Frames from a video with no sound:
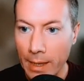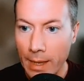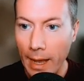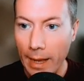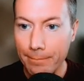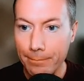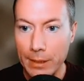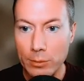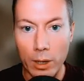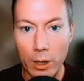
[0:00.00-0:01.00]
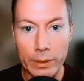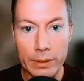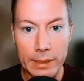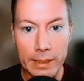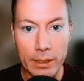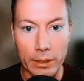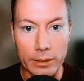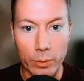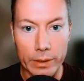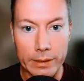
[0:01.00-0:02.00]
And that's what I want to see, guys. I
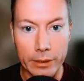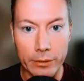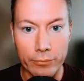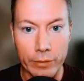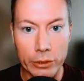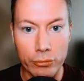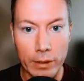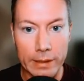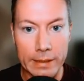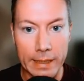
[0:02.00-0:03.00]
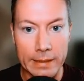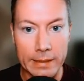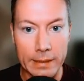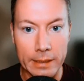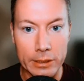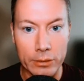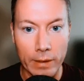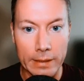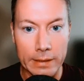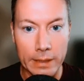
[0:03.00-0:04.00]
want to see a retrace into this
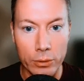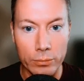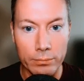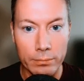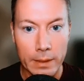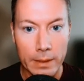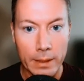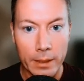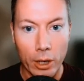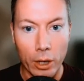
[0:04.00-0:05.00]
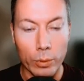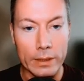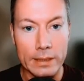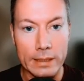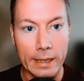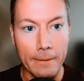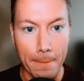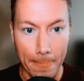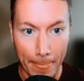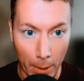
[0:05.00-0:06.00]
grey zone. I want to see
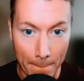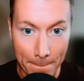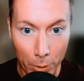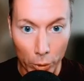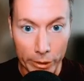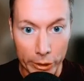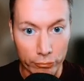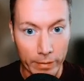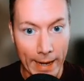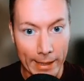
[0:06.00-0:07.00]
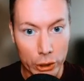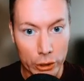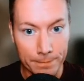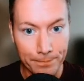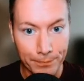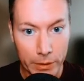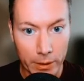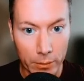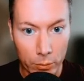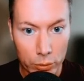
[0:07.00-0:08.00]
a bullish reaction. You
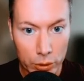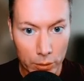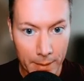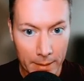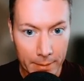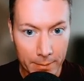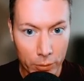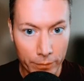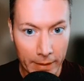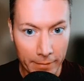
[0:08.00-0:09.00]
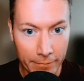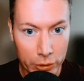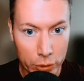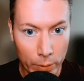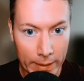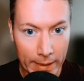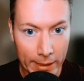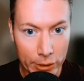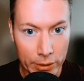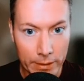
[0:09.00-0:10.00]
know, also maybe the moving average 20
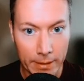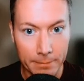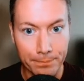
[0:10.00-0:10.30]
catches up.